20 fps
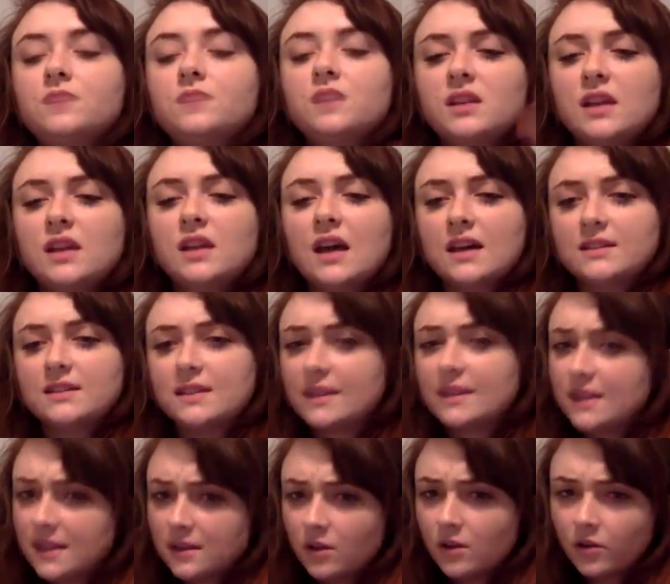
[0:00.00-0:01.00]
it has an
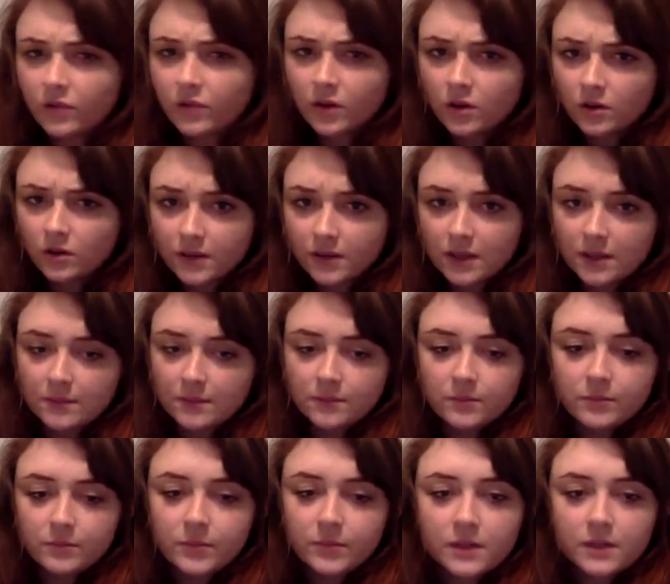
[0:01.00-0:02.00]
overall theme,
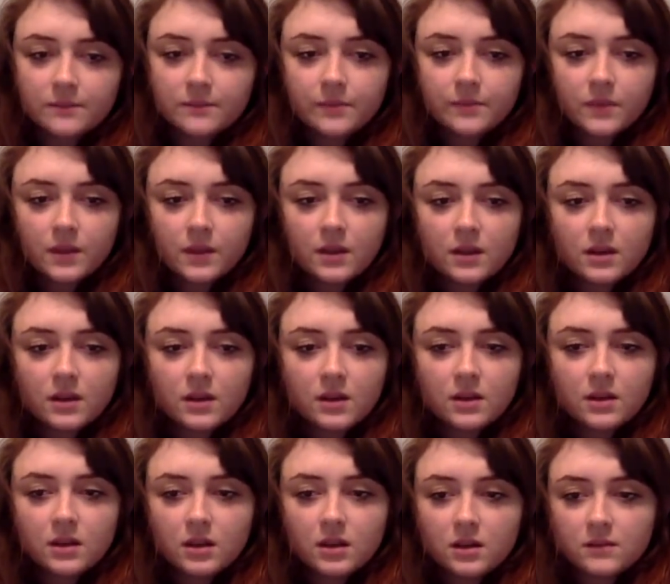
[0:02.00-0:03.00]
but
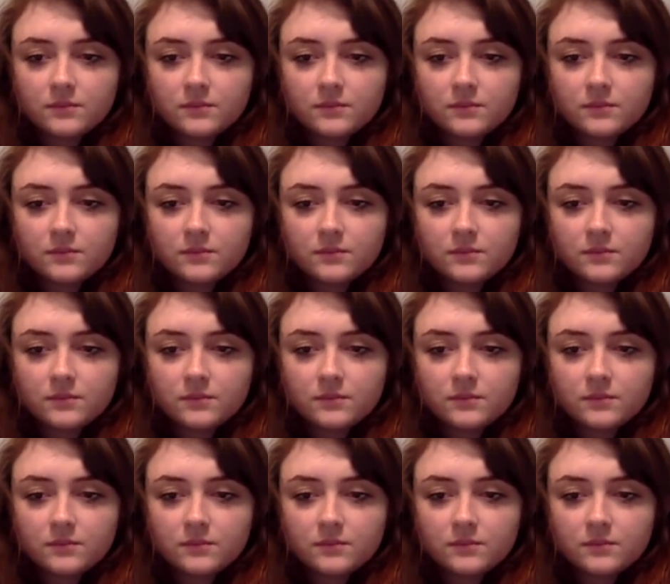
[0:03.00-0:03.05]
yeah.